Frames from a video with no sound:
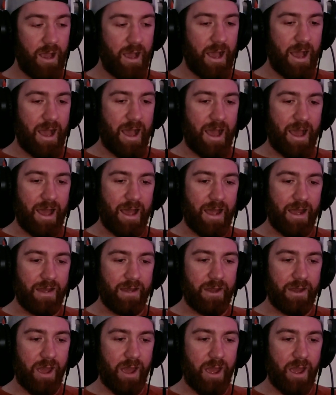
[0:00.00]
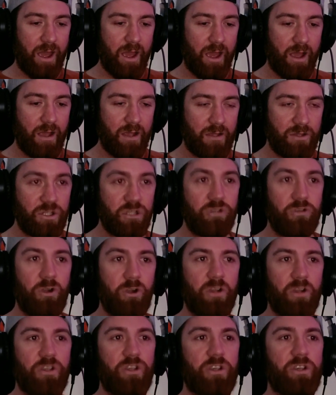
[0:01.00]
and
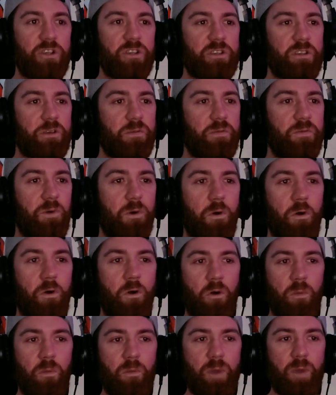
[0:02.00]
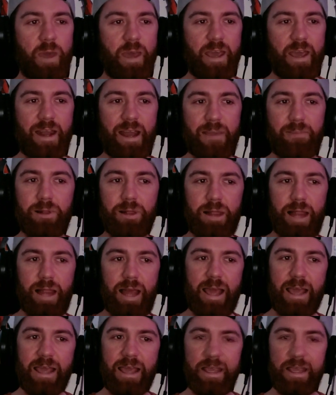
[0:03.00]
structures that form in a
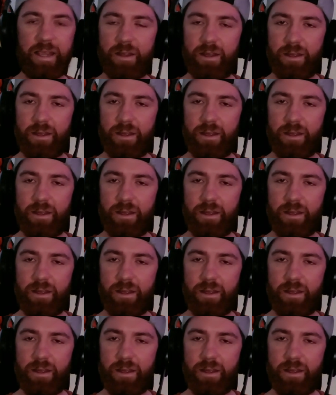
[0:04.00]
plane